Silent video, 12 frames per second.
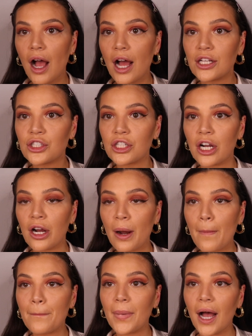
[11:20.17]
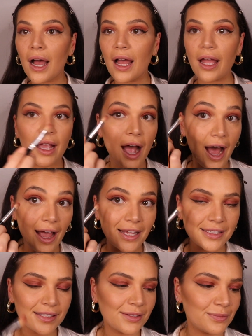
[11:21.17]
under my
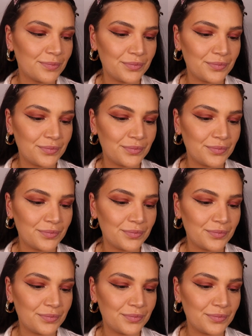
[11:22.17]
eyes.